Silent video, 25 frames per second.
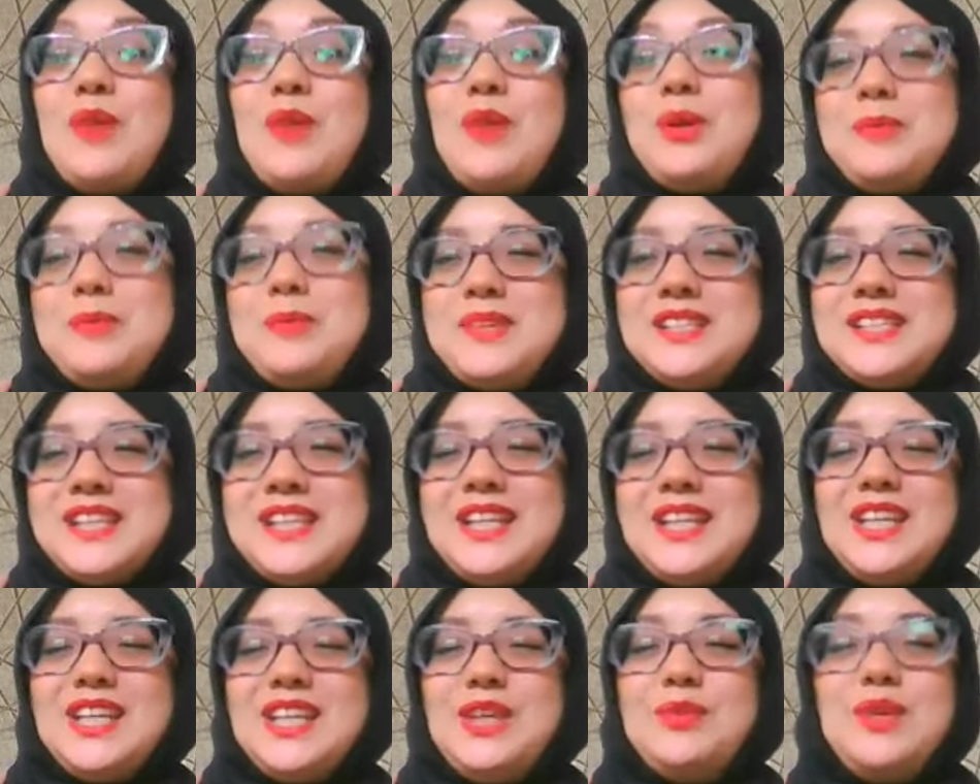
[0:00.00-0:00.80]
We'll be
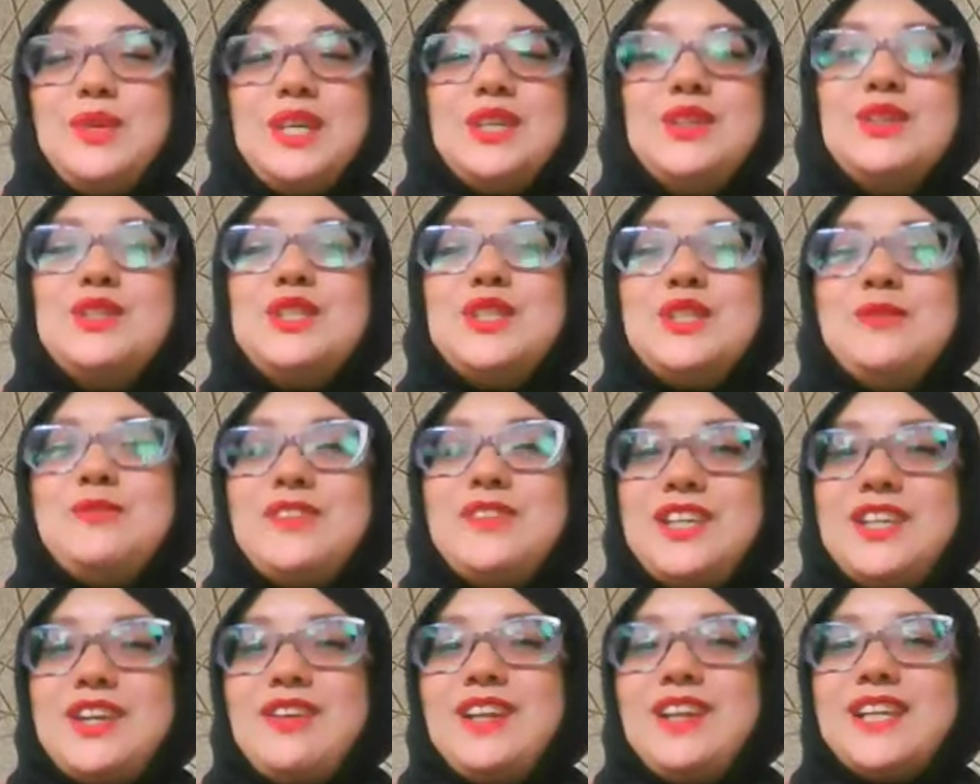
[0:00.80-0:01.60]
sending you a
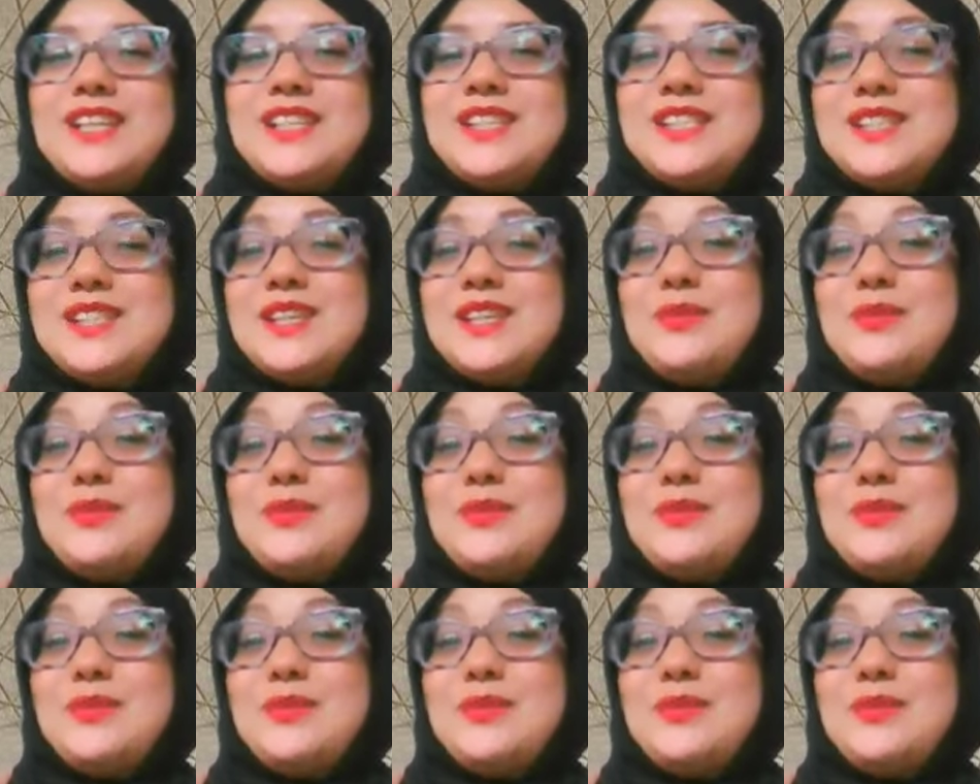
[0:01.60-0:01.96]
YouTube video link